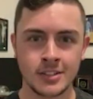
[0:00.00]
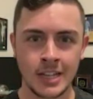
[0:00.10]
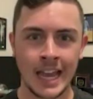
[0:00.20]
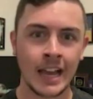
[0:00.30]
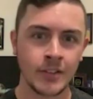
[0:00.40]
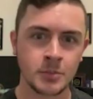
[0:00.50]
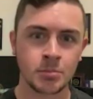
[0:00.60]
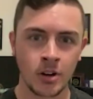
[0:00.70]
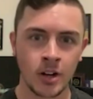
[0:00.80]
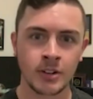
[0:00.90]
to have the
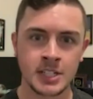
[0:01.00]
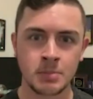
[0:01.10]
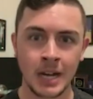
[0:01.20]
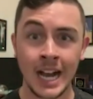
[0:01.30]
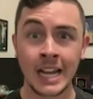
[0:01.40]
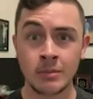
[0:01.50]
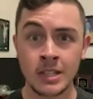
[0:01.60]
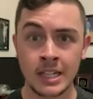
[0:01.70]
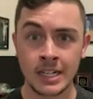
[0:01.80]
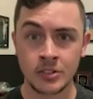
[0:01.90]
progress behind
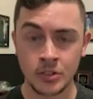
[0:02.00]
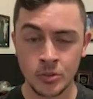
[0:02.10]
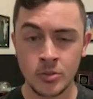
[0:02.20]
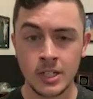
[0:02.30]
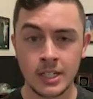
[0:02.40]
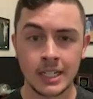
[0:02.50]
me that I do,